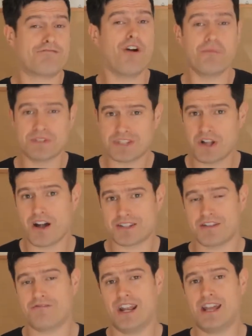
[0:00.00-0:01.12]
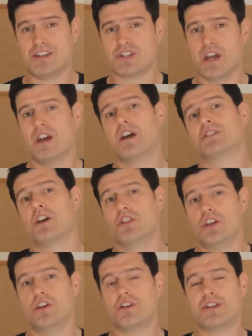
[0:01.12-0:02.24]
from start to finish so
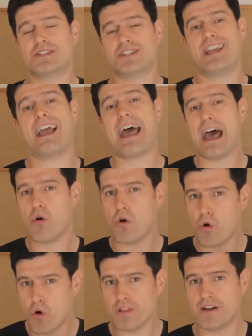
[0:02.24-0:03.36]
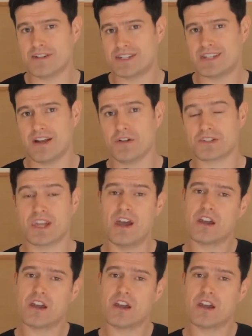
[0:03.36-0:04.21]
that you can see how all those skills